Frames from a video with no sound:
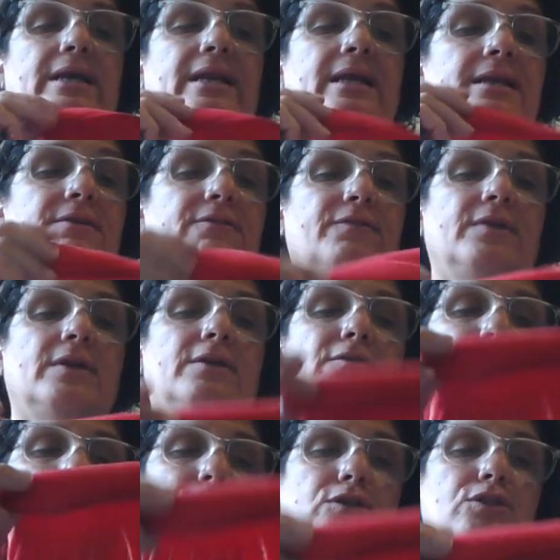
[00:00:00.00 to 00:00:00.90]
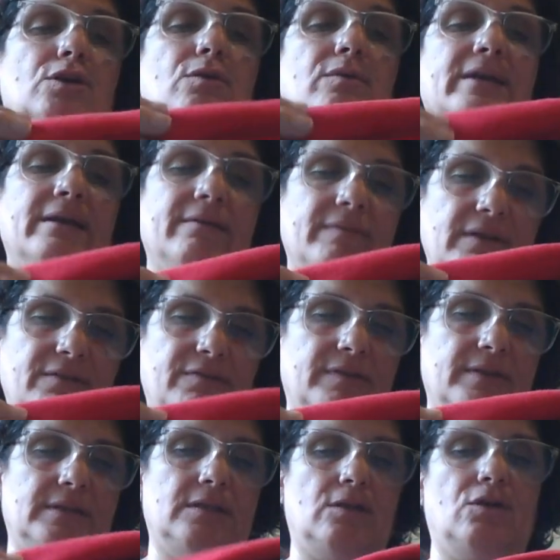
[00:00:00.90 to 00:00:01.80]
And if you don't have any
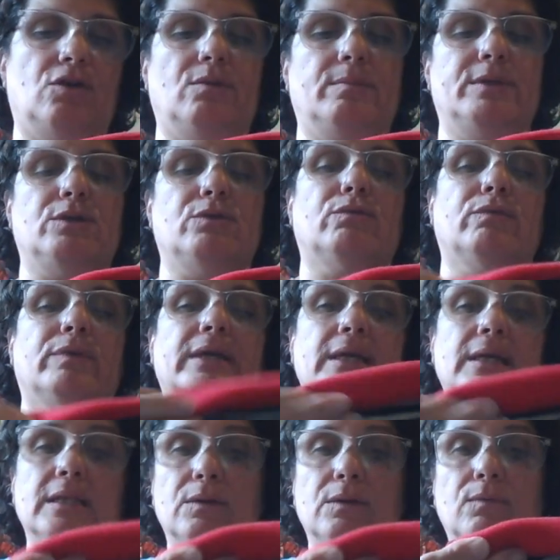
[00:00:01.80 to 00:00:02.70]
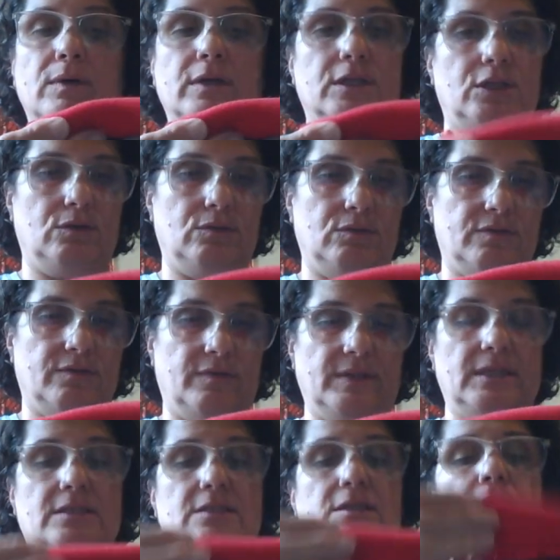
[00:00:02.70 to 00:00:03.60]
fleece at home and you really want to use
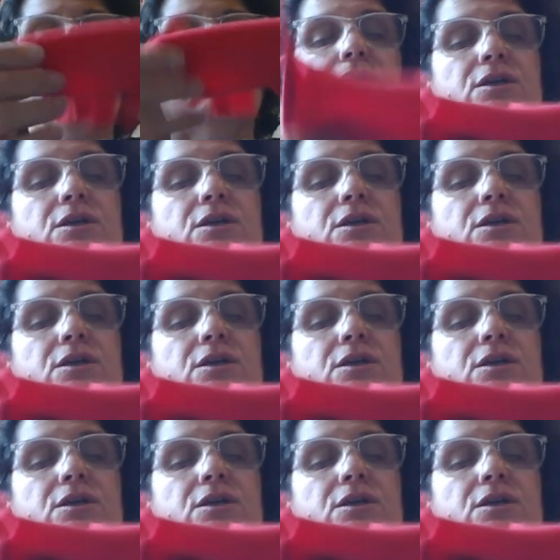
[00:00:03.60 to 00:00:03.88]
fleece, you